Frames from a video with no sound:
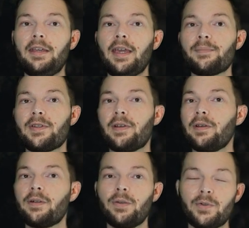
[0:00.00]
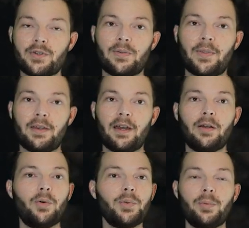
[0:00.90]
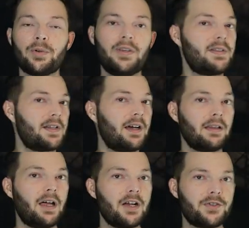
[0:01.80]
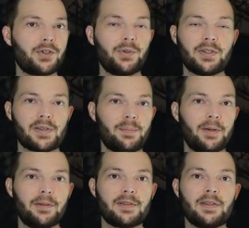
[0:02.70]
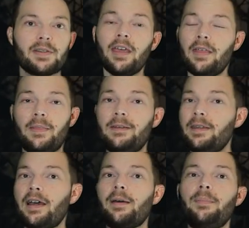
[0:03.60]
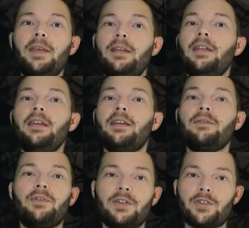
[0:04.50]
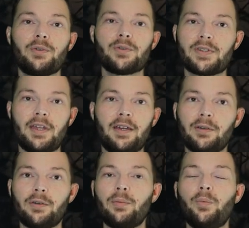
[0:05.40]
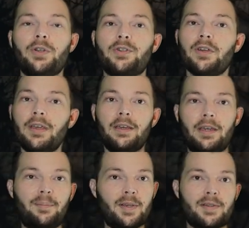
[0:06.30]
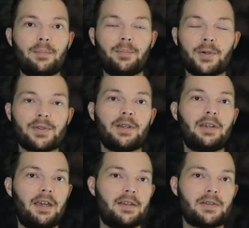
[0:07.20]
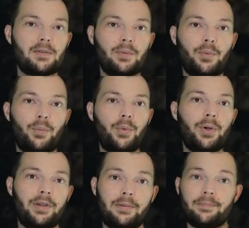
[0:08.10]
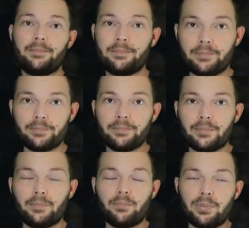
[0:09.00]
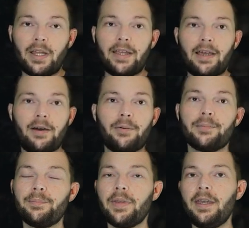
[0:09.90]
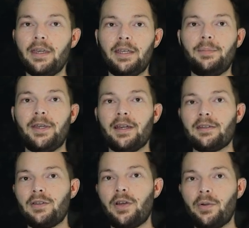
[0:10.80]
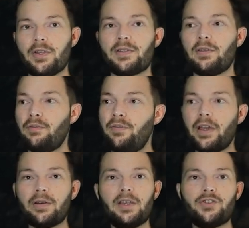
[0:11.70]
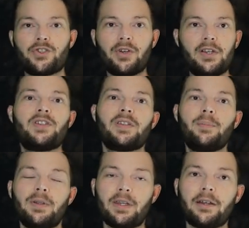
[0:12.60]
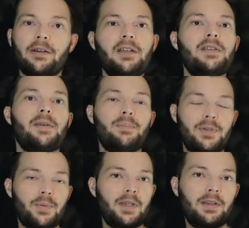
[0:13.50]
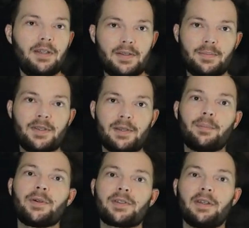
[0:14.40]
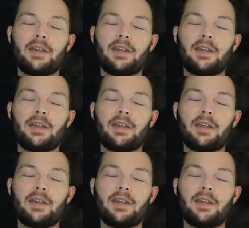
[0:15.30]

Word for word: came to the conclusion that not only were these not logical disappearances, they did not meet any conventional standard in which a missing person case would play out he began to notice very strange similarities in between these missing person